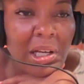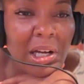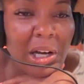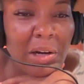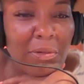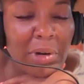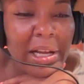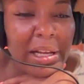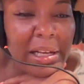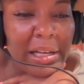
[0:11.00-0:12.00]
All
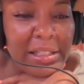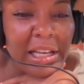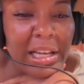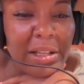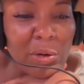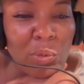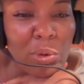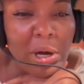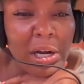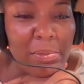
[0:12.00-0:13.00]
right, guys, and
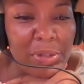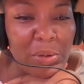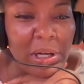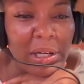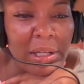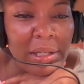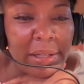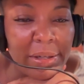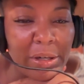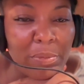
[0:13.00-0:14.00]
welcome to
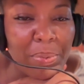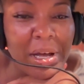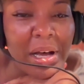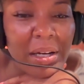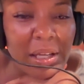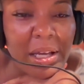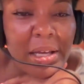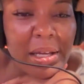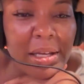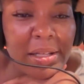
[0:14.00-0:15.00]
another
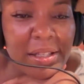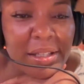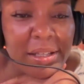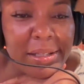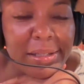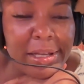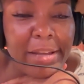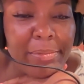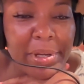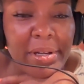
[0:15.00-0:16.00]
podcast
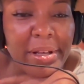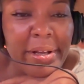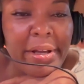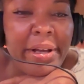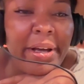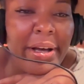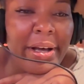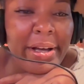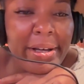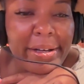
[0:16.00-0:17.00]
segment
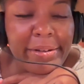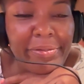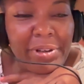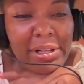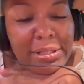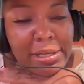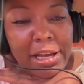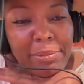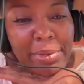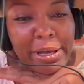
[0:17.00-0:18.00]
of
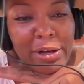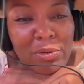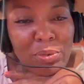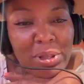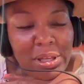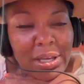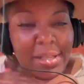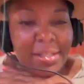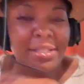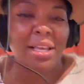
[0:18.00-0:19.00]
Time Out with
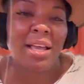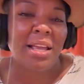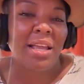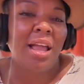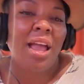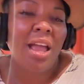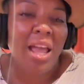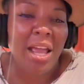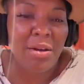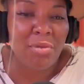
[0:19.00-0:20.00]
Kisei
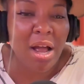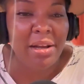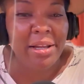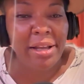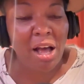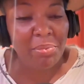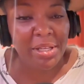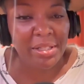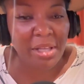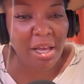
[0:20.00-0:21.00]
and Rodney. I'm
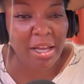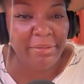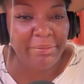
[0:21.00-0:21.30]
Kisei.